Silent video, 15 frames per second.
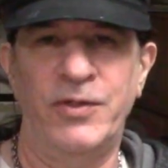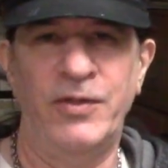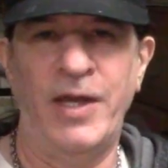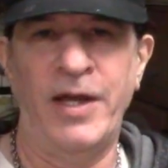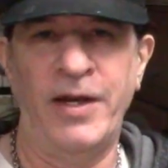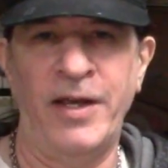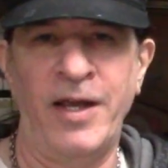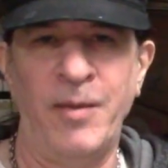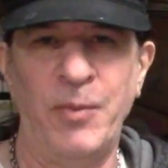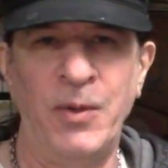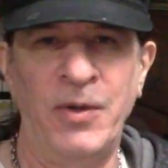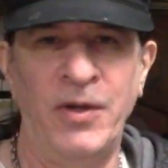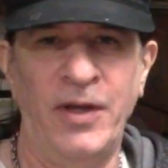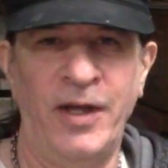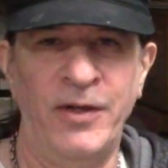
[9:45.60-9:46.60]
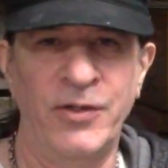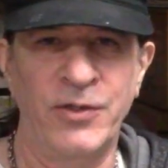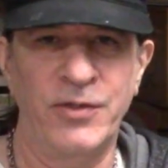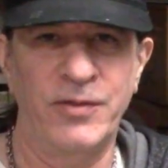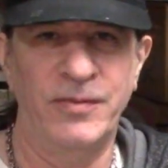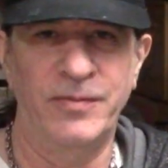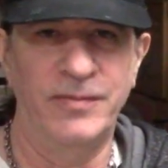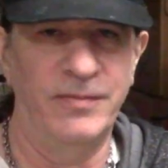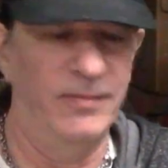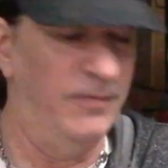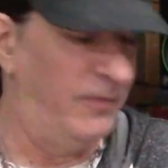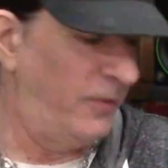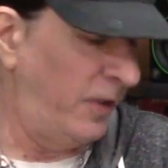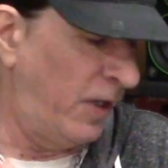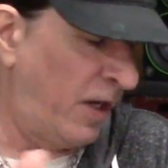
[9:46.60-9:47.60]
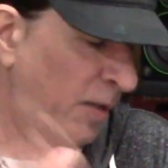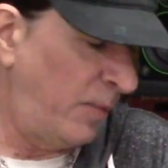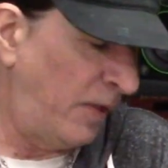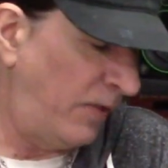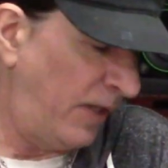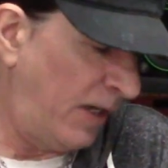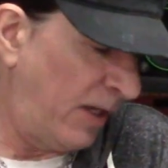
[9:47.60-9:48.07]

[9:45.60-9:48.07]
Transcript: that happened, I just forgot about the